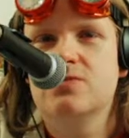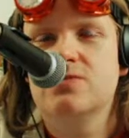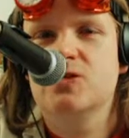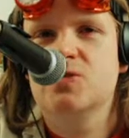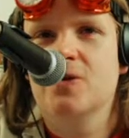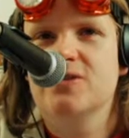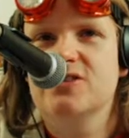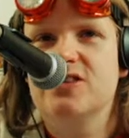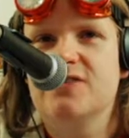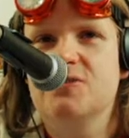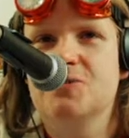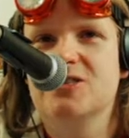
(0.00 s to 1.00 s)
responses
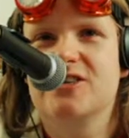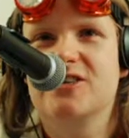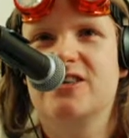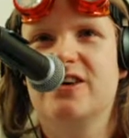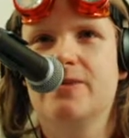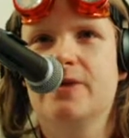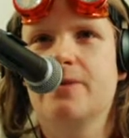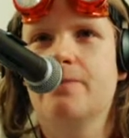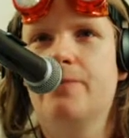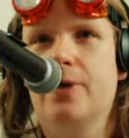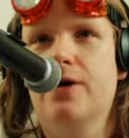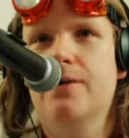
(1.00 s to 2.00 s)
have specific timing,
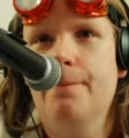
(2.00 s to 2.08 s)
but